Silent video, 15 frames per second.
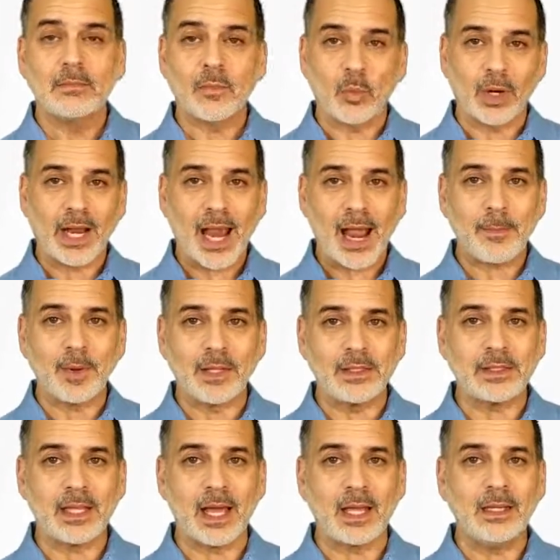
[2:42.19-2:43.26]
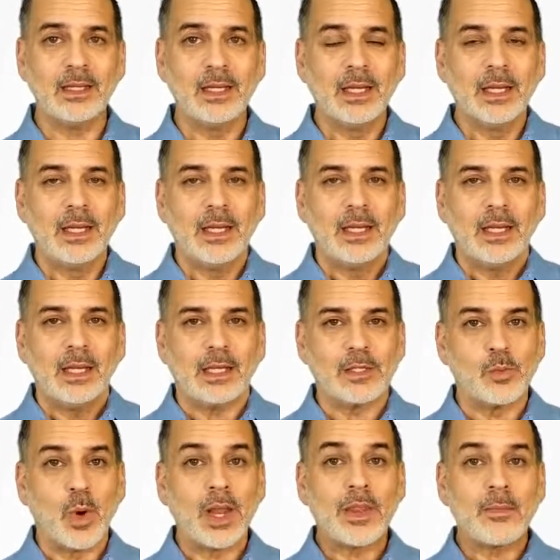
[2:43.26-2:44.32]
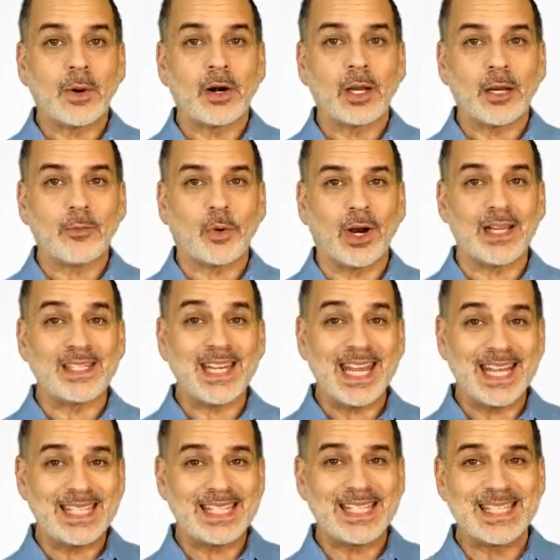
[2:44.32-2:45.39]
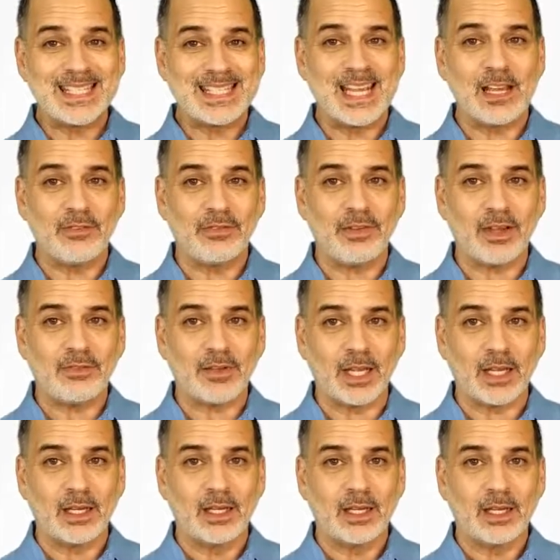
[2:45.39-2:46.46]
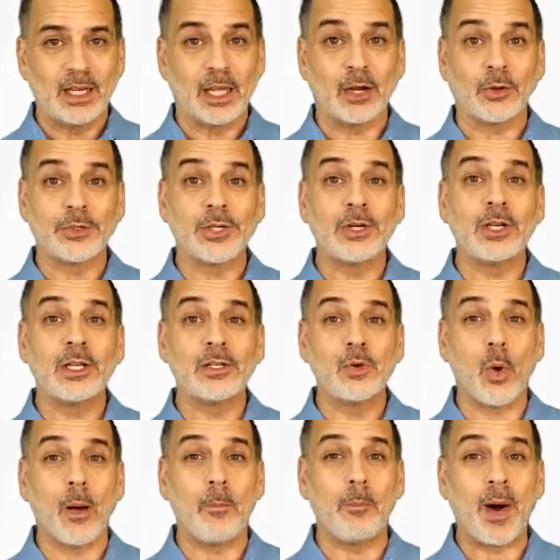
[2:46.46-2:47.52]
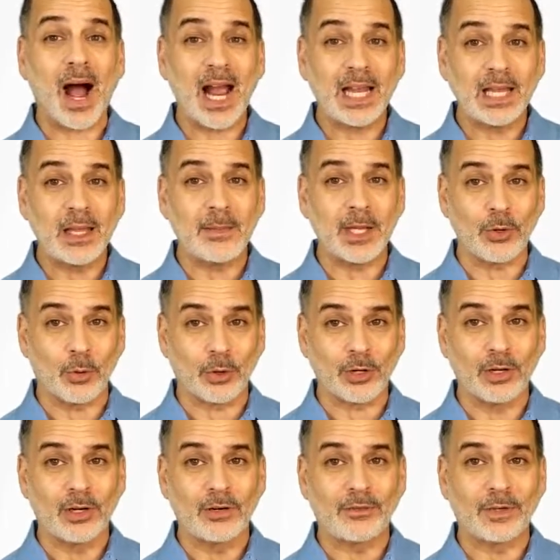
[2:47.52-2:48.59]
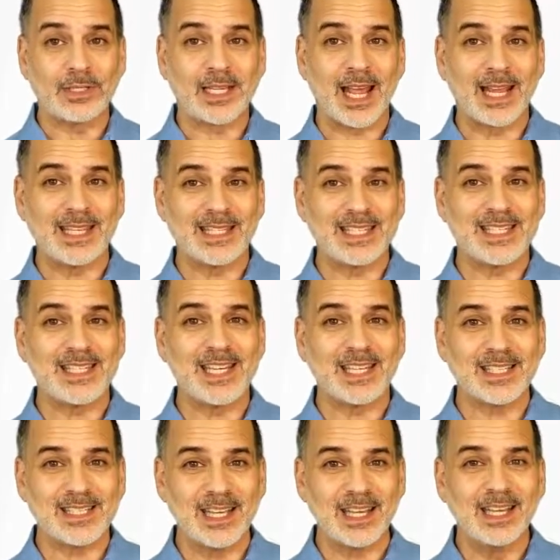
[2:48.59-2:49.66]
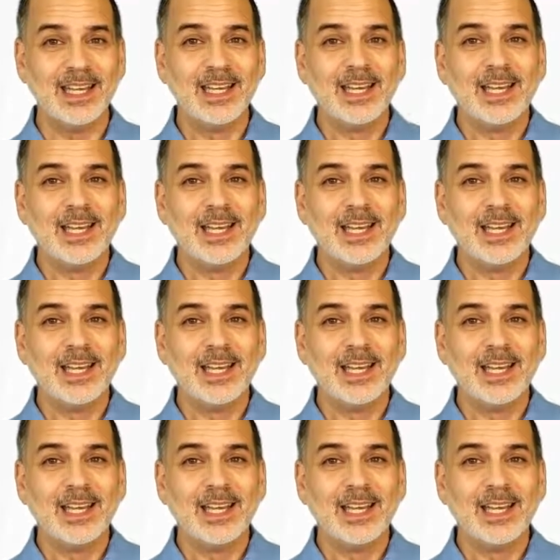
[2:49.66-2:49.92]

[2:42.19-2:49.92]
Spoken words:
What happens then is when the market price hits $10.50, it'll turn into a buy limit order for $10.60,